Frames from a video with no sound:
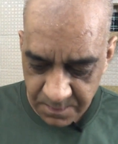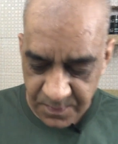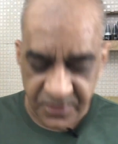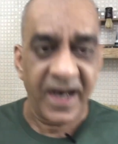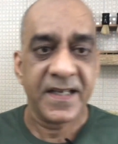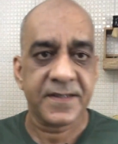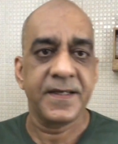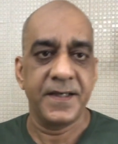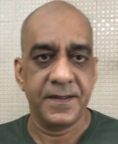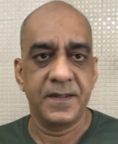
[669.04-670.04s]
dry
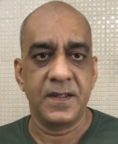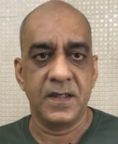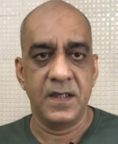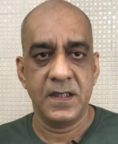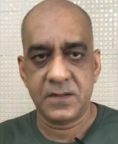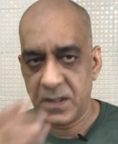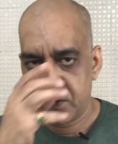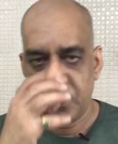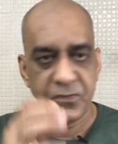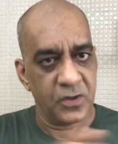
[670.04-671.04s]
skin. It's
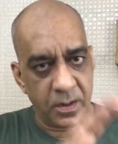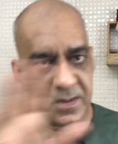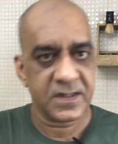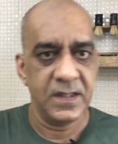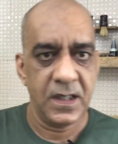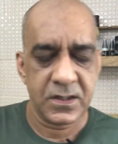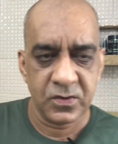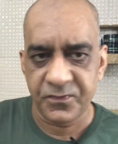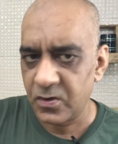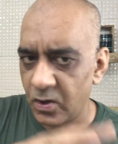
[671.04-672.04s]
good for normal skin. It's good
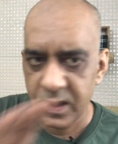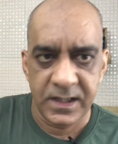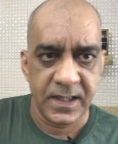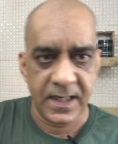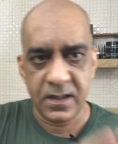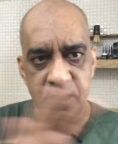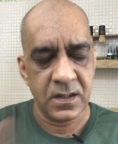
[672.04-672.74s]
for oily and